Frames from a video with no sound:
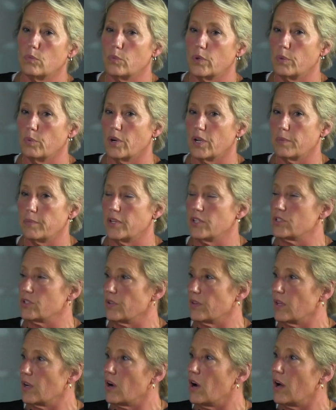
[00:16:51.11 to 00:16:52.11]
we want to make
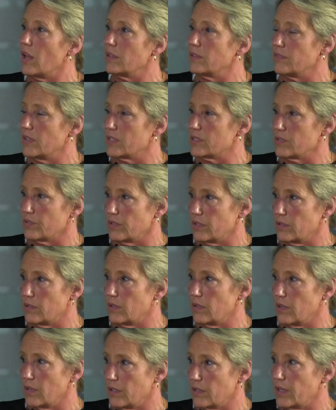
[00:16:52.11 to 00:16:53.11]
sure that all of us are, in,
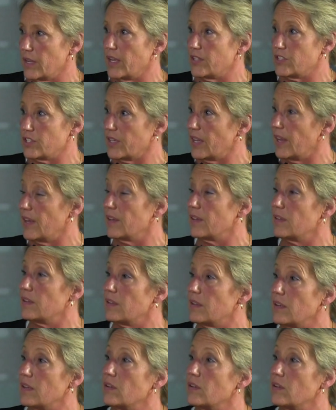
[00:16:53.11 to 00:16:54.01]
are educated